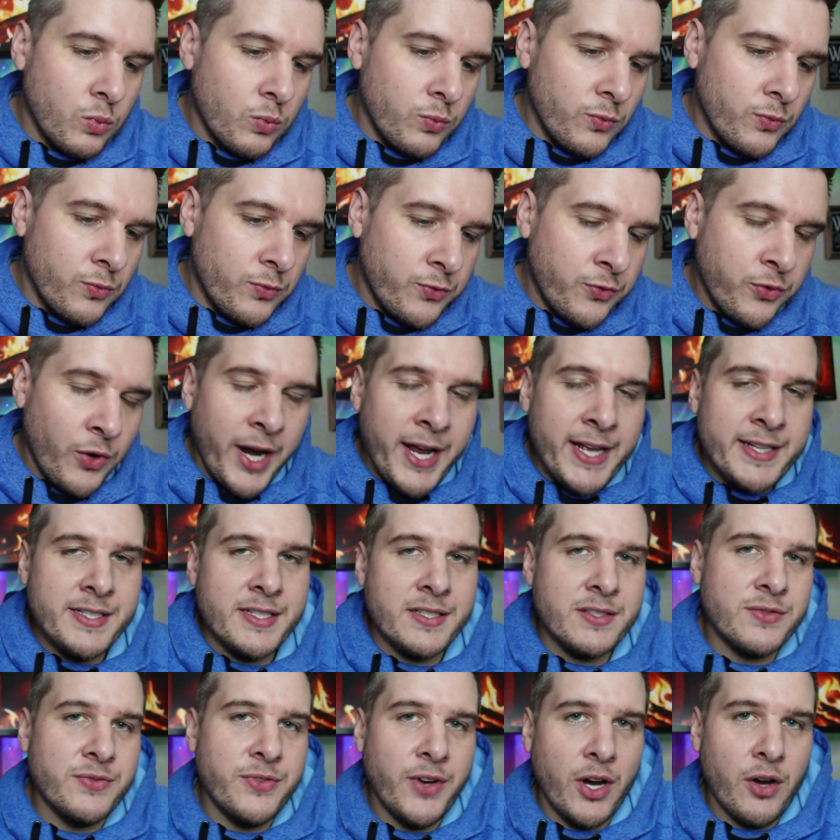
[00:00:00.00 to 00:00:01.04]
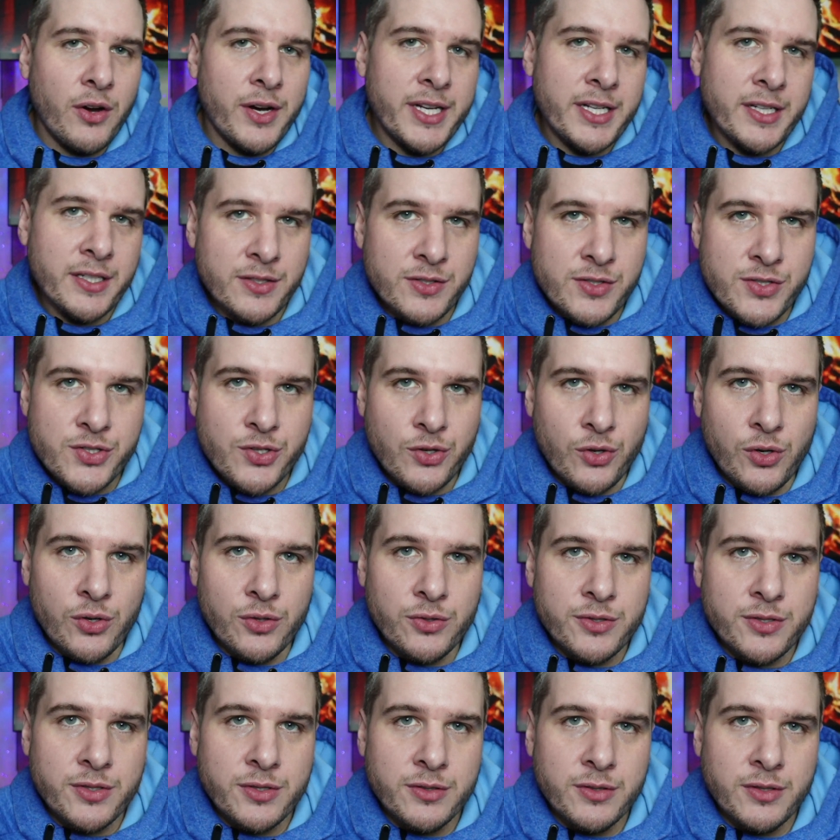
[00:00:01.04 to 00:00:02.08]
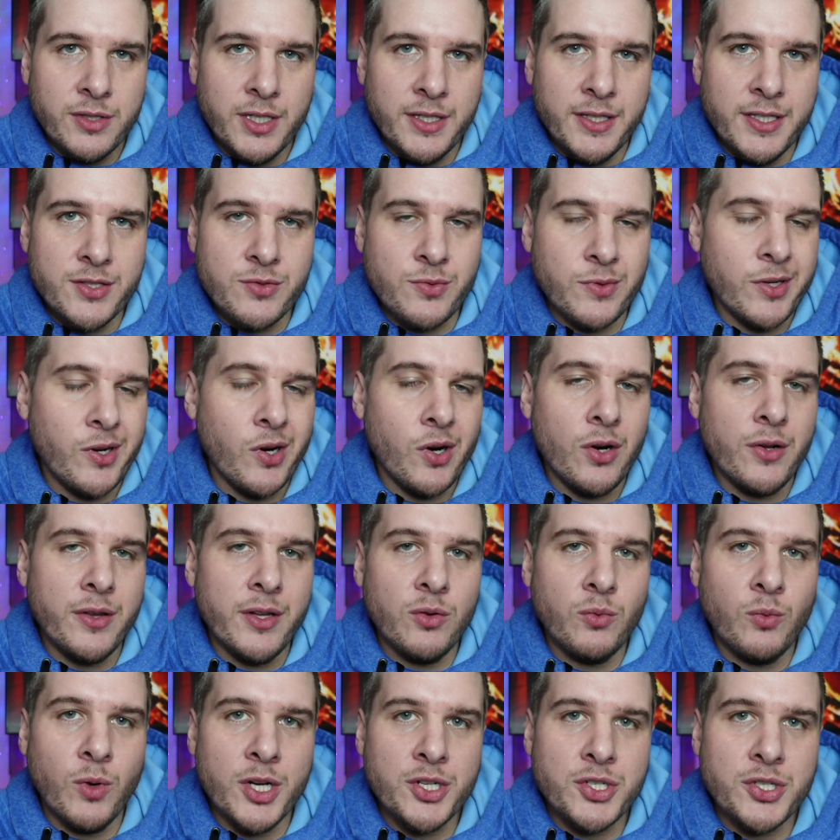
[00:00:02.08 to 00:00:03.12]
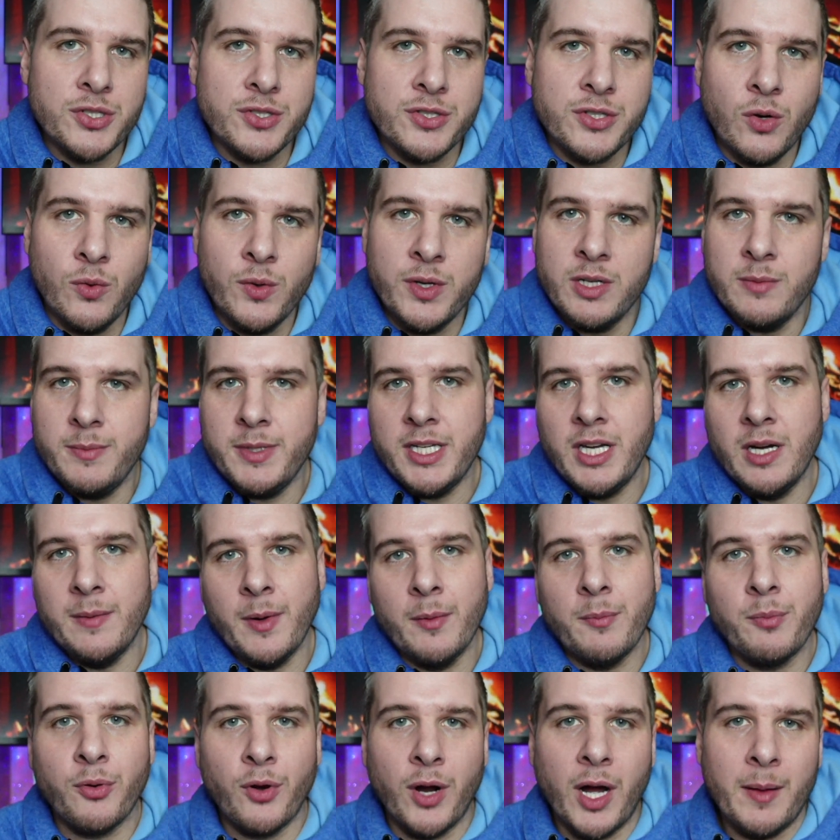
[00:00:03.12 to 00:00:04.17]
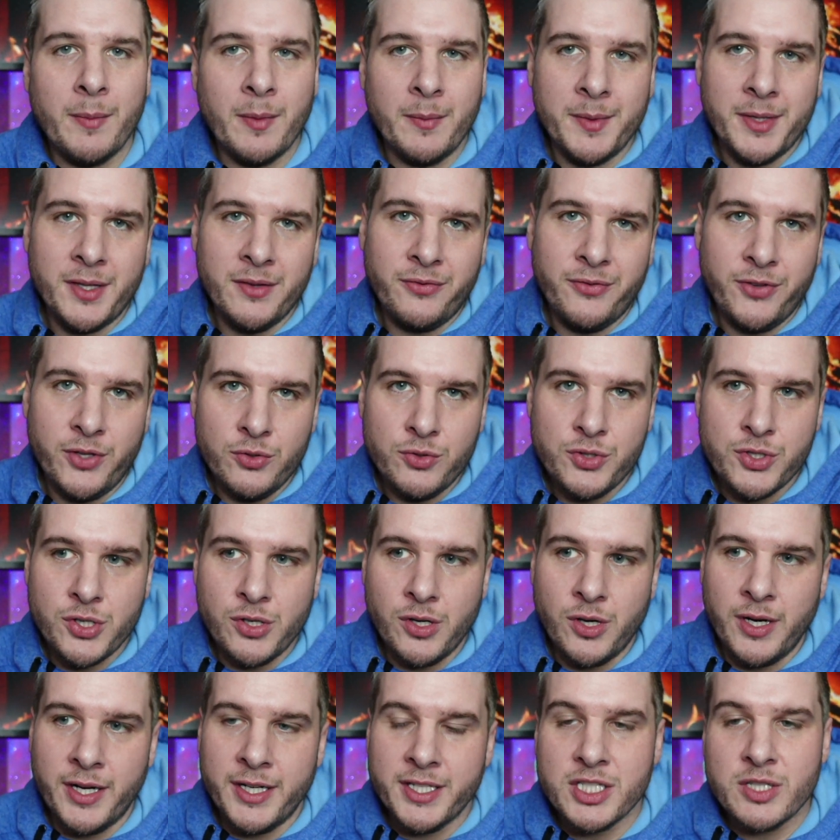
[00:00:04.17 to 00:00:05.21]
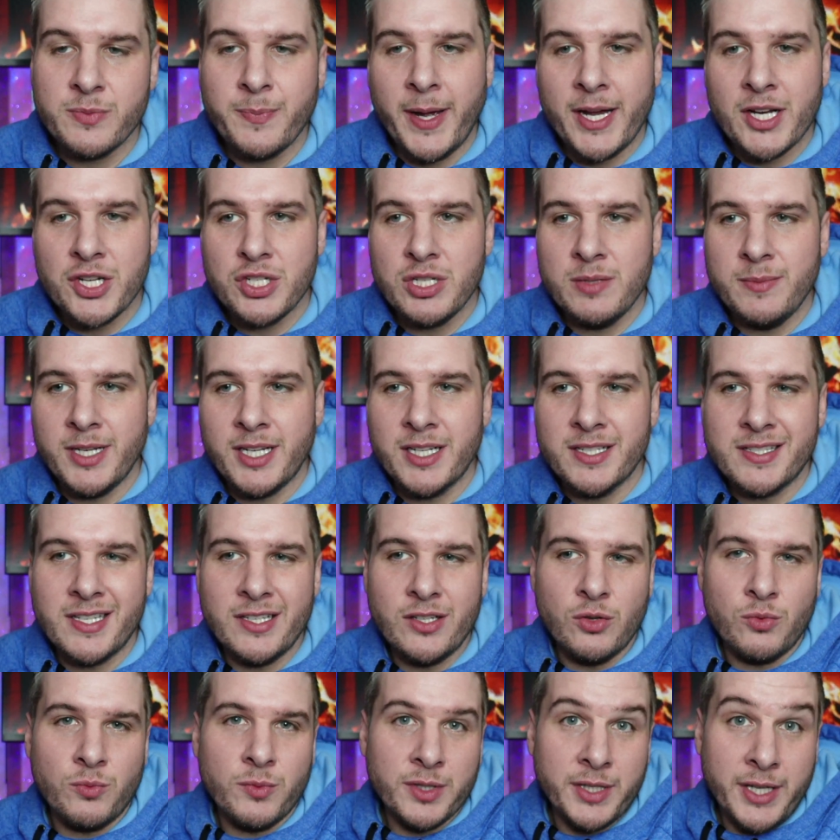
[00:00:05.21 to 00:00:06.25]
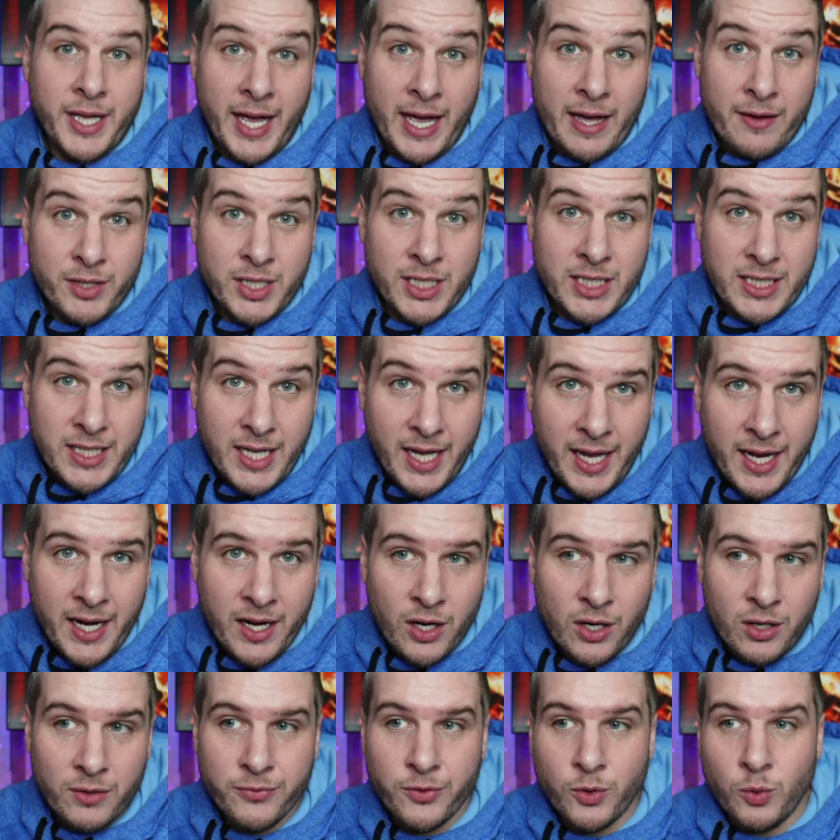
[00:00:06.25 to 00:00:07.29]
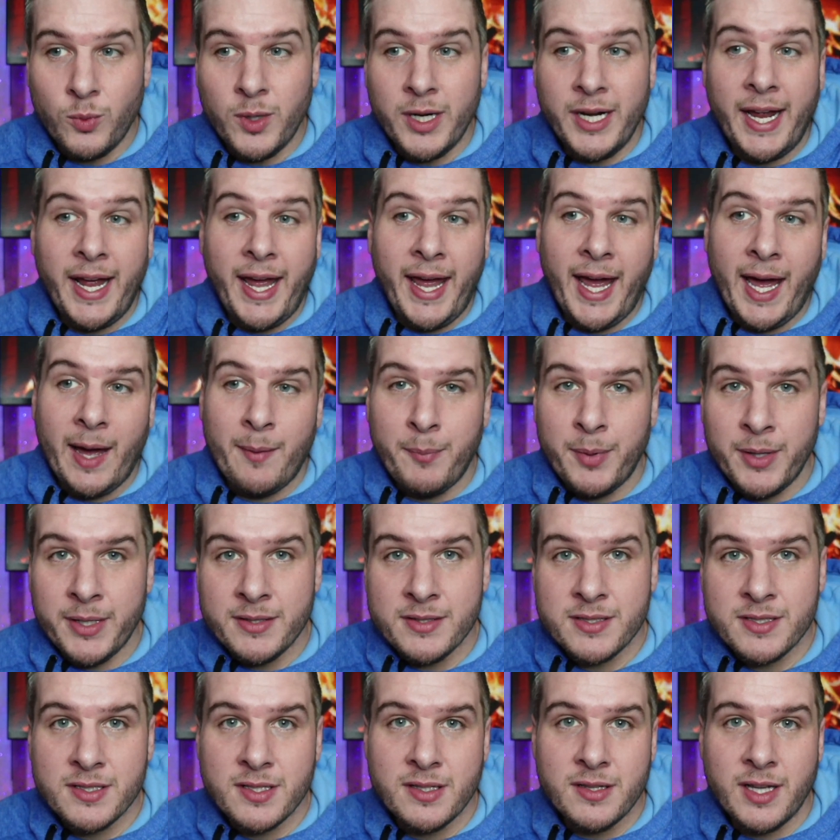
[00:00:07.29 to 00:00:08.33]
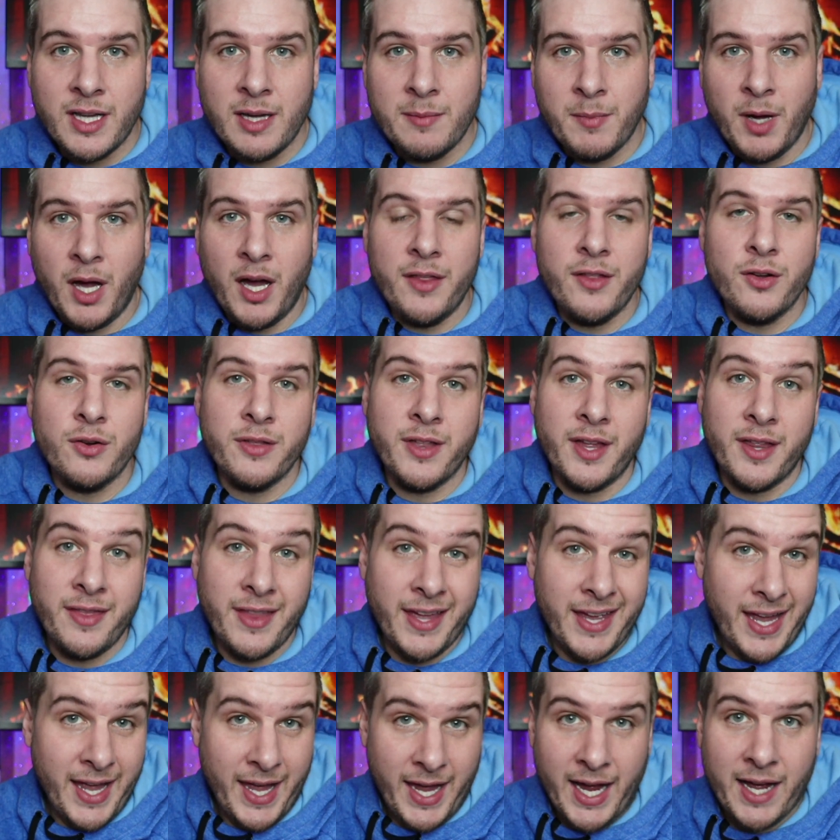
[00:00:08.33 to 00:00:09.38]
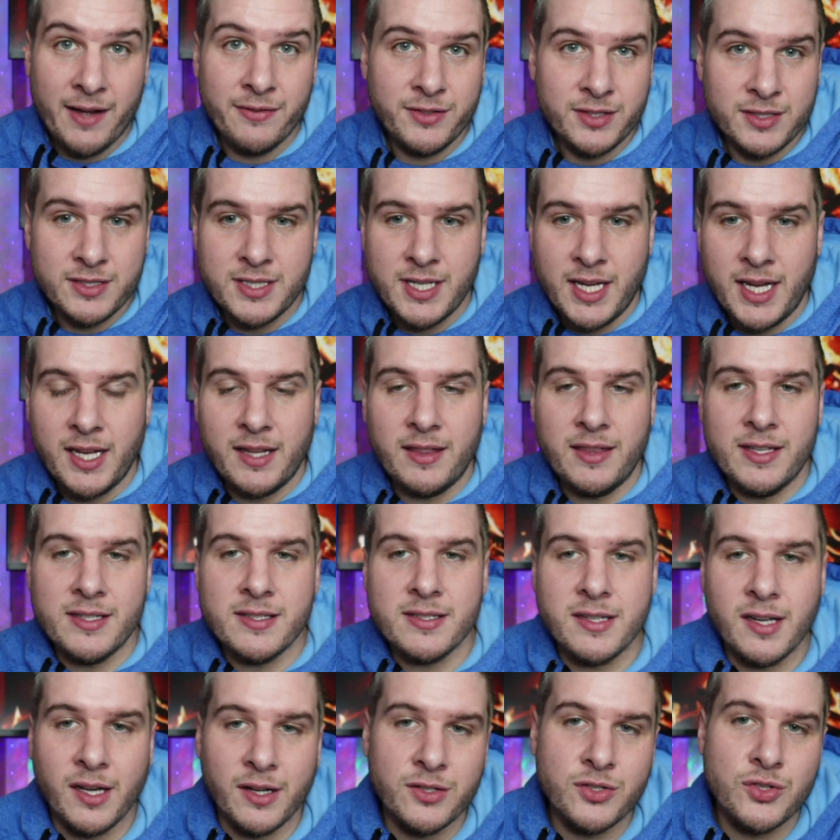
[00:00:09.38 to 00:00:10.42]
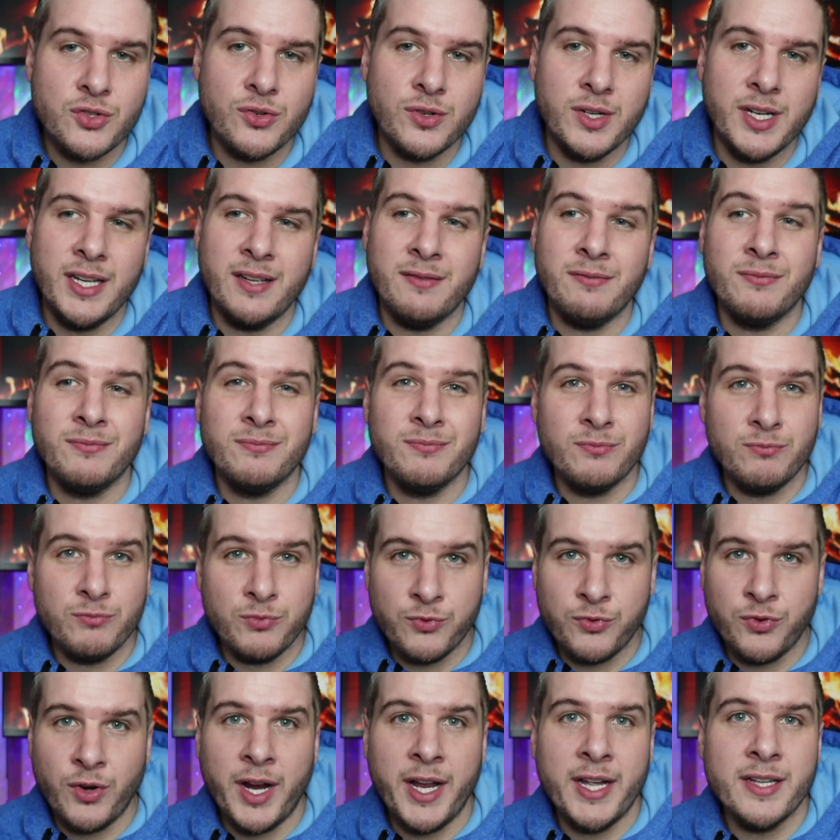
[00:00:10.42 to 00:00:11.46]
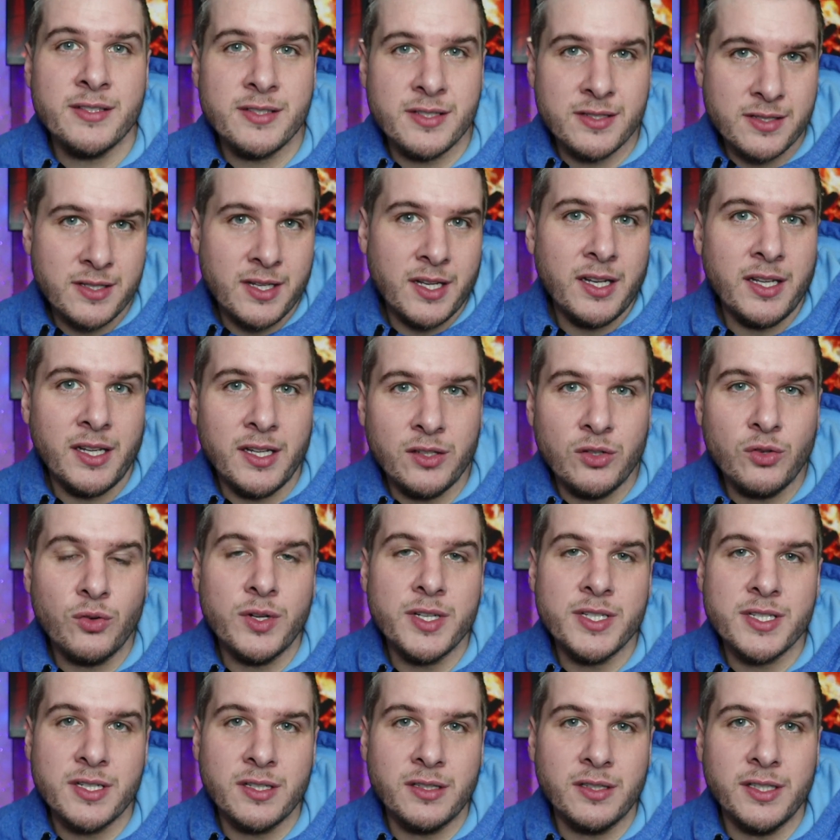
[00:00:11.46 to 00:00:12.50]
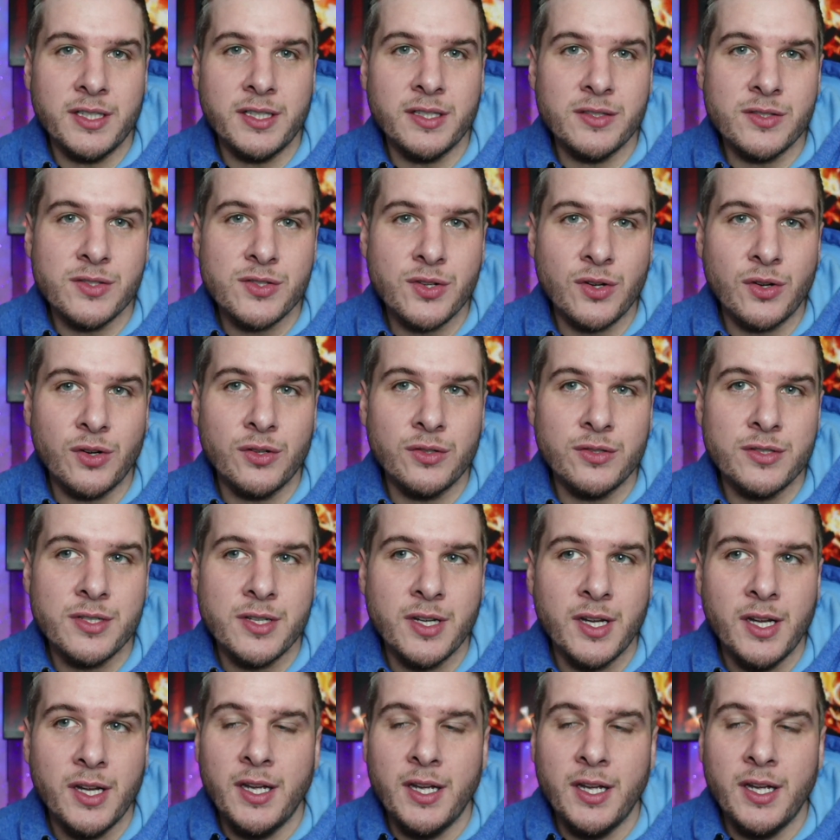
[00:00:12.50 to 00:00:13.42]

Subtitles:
France is very concerned in this regard that Russia is going to become a problem in the future, and especially because they don't really have any care for what happens to them other than they have to take this country. France is getting increasingly concerned.